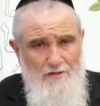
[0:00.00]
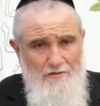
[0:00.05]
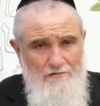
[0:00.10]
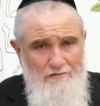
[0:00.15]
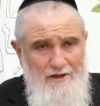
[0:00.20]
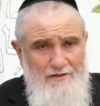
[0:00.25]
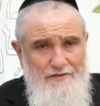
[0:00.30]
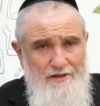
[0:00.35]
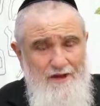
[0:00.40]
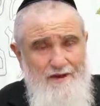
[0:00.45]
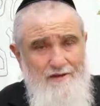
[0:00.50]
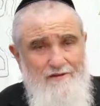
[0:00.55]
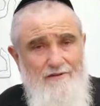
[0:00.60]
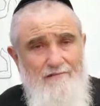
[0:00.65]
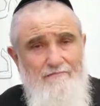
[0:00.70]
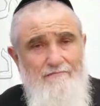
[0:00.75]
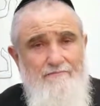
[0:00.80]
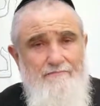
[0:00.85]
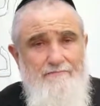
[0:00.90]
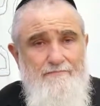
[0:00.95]
Three things.
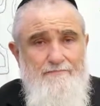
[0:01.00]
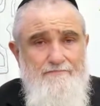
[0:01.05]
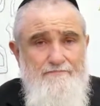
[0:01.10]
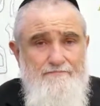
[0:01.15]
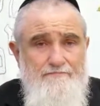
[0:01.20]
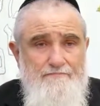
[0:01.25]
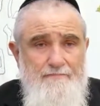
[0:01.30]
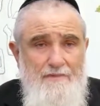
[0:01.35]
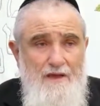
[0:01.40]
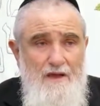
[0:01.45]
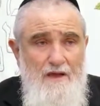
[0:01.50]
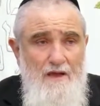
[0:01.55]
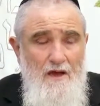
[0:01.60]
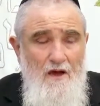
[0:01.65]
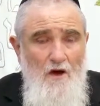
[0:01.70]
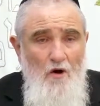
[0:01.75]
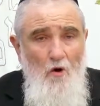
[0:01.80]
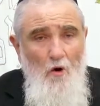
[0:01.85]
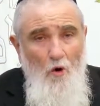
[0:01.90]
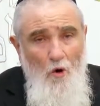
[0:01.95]

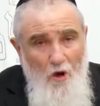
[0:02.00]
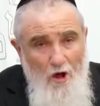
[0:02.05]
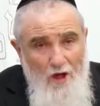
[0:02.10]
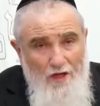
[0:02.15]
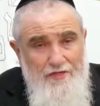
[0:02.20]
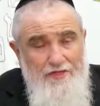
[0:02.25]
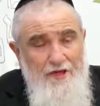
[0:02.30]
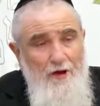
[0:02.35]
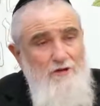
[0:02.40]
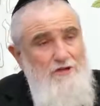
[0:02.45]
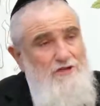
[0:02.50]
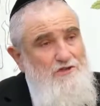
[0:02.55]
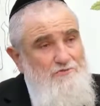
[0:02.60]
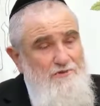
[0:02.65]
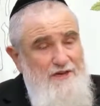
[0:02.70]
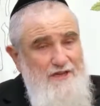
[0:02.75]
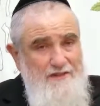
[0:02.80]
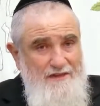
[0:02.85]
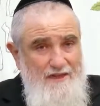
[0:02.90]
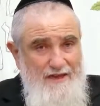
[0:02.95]
All of those
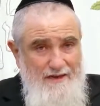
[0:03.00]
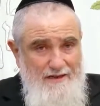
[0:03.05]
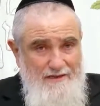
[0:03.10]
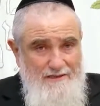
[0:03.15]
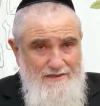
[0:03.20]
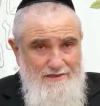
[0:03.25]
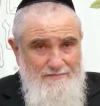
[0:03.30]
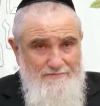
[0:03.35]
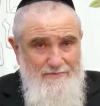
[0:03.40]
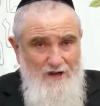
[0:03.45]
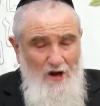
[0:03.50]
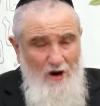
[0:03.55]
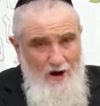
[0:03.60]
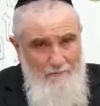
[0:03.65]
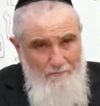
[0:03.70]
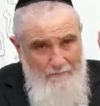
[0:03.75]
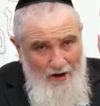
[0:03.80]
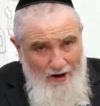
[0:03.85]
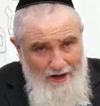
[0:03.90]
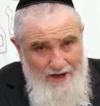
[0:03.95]
three things are
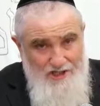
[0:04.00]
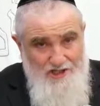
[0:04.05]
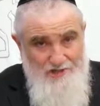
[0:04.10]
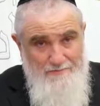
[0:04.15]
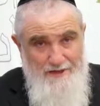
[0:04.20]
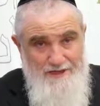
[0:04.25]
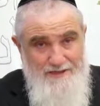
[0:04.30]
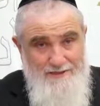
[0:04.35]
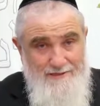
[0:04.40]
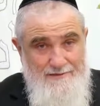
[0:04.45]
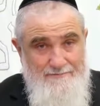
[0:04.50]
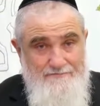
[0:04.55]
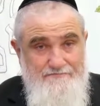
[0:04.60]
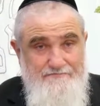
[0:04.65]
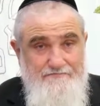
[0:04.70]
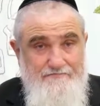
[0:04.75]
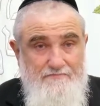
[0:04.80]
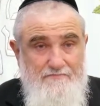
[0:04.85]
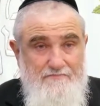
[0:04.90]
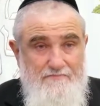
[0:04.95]
punishments
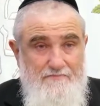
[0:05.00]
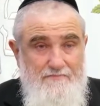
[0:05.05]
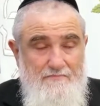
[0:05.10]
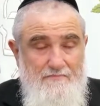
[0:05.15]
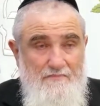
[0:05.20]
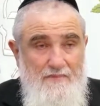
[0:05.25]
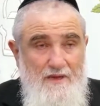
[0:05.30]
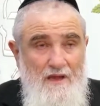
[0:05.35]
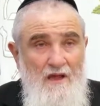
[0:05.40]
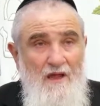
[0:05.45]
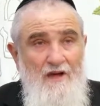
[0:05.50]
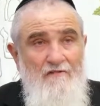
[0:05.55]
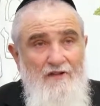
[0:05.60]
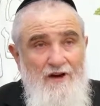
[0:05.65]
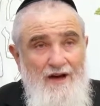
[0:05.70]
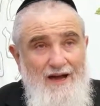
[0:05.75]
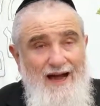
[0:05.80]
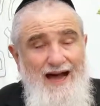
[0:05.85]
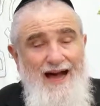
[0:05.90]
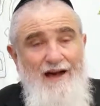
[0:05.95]
for
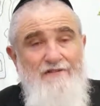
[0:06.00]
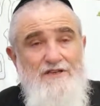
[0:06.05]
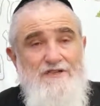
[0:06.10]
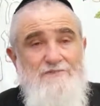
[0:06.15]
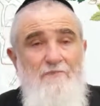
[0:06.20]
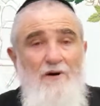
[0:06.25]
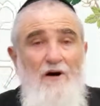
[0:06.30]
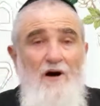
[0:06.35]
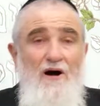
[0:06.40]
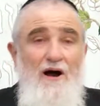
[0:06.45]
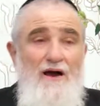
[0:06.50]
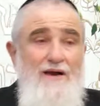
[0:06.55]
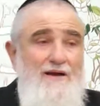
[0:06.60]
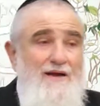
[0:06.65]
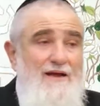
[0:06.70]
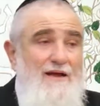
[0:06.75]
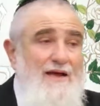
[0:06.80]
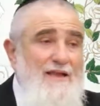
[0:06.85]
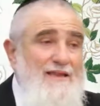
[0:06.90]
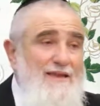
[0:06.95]
Chava's part
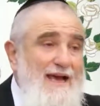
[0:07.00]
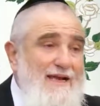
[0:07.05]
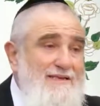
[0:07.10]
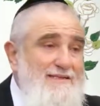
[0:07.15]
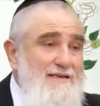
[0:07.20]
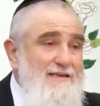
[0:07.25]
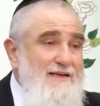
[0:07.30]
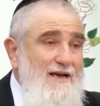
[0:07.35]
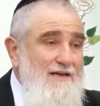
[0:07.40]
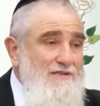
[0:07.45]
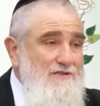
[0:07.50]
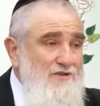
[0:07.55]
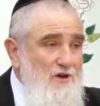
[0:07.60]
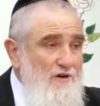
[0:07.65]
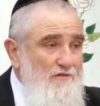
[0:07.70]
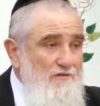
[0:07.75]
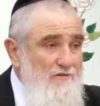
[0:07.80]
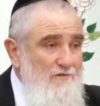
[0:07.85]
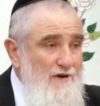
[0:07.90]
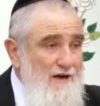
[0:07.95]
in the Eitz Das
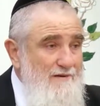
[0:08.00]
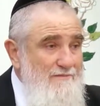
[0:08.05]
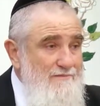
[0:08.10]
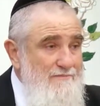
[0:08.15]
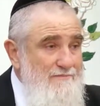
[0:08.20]
Tovara.